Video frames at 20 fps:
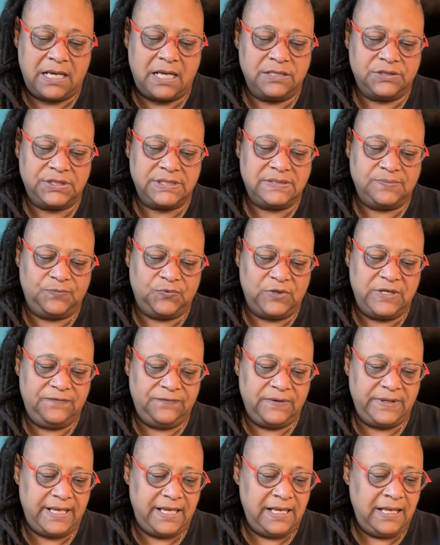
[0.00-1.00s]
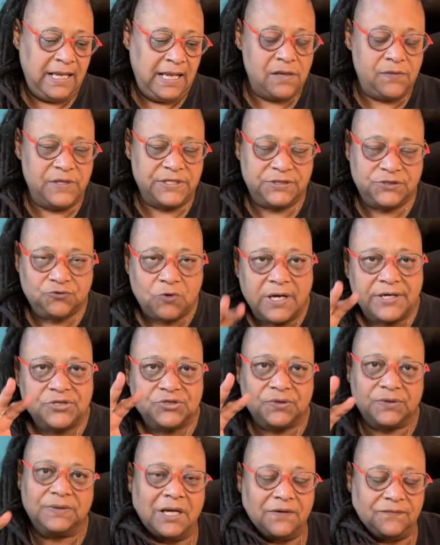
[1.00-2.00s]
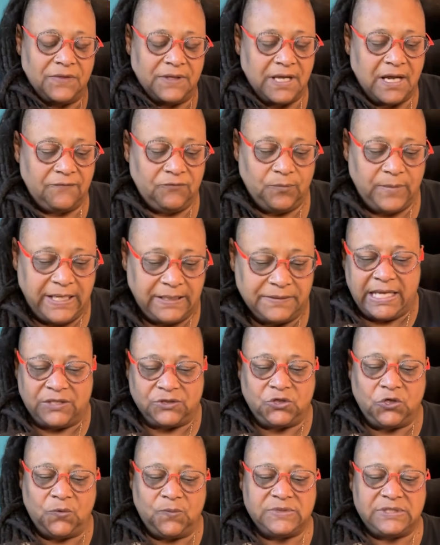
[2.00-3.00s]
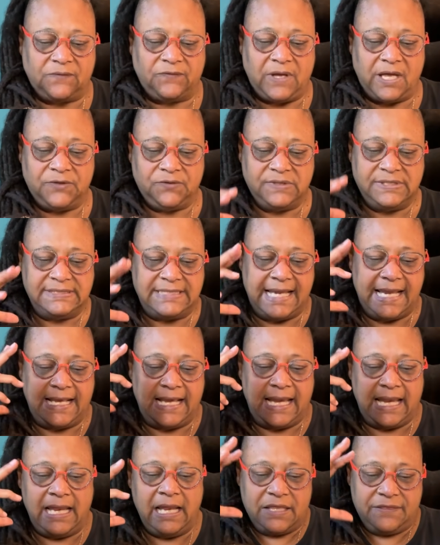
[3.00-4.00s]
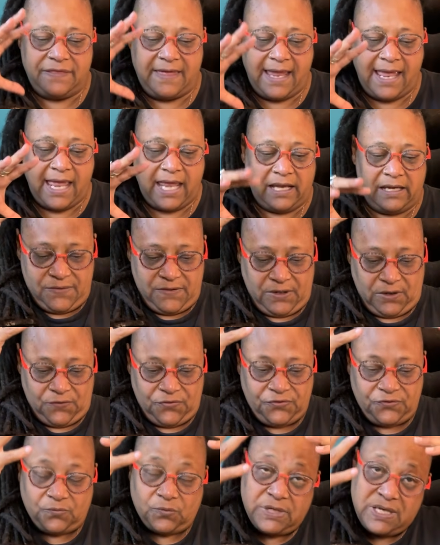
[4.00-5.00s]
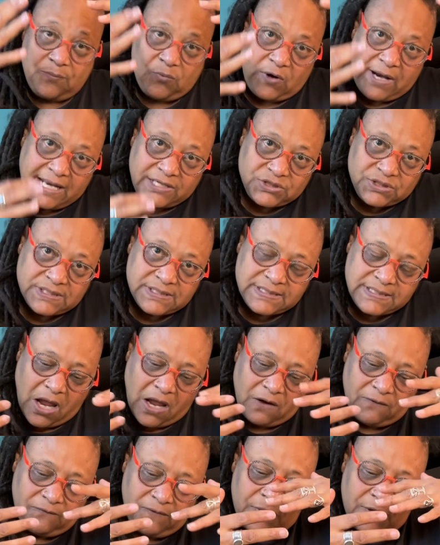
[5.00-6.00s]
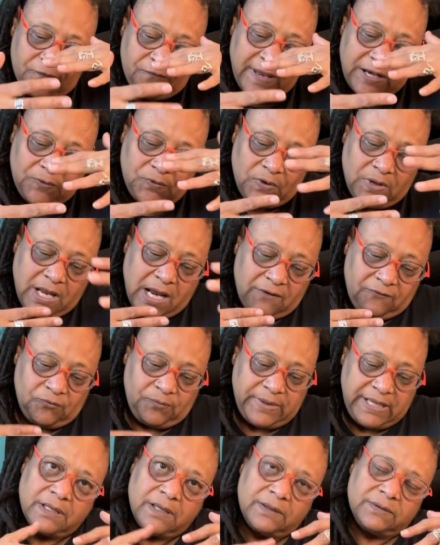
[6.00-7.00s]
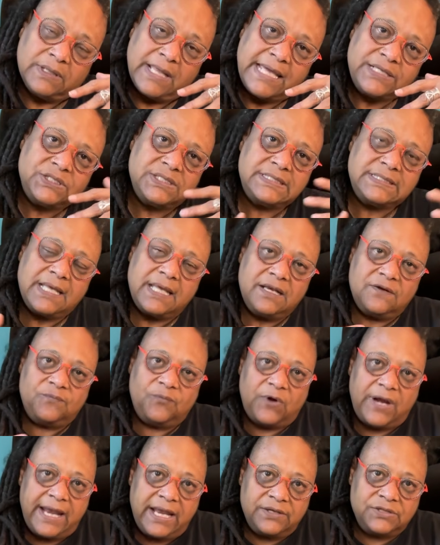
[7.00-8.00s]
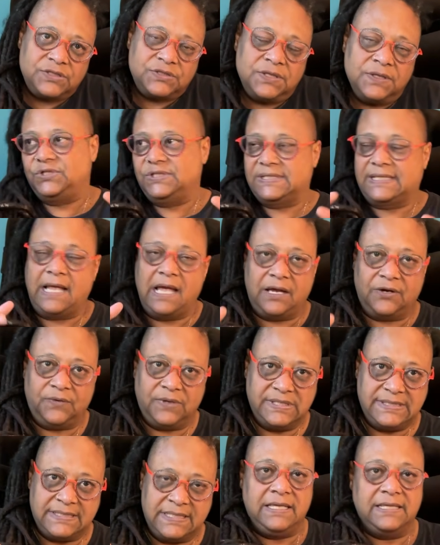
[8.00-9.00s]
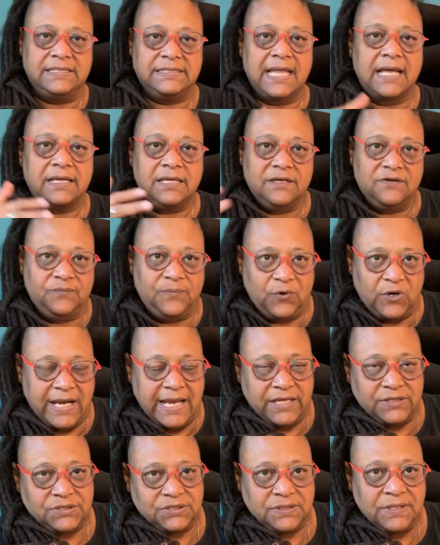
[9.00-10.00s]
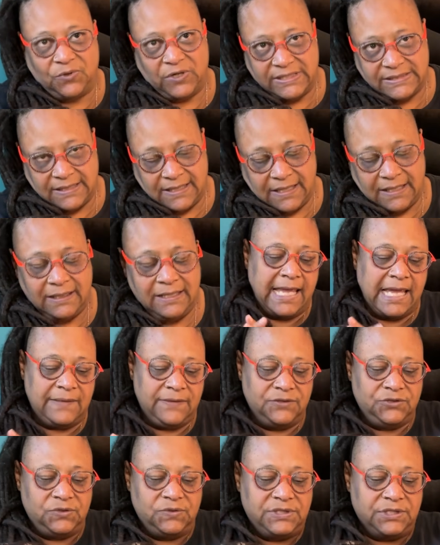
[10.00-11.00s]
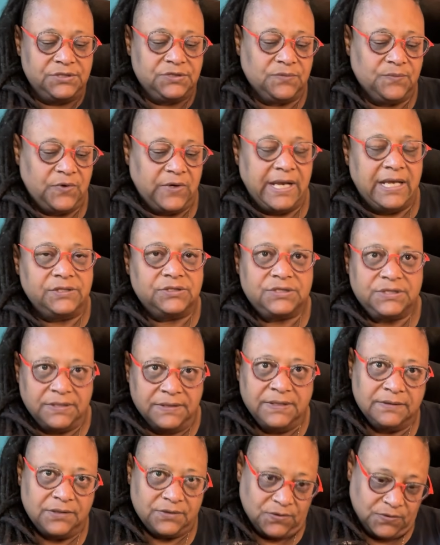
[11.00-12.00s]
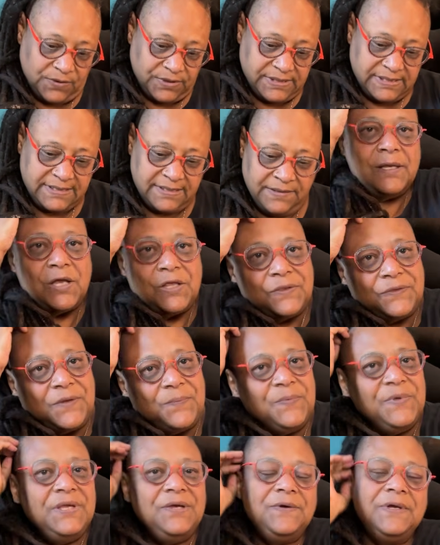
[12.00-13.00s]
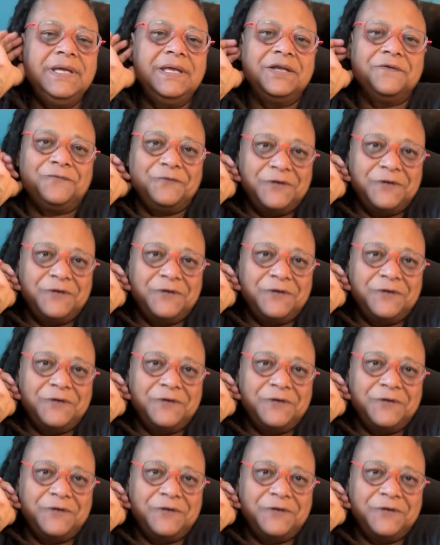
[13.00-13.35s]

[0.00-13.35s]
just briefly the structure of the government in terms of understanding that there are three branches of the federal government: the legislative branch, which is Congress, the executive branch, president, and the judicial branch, the courts. The period of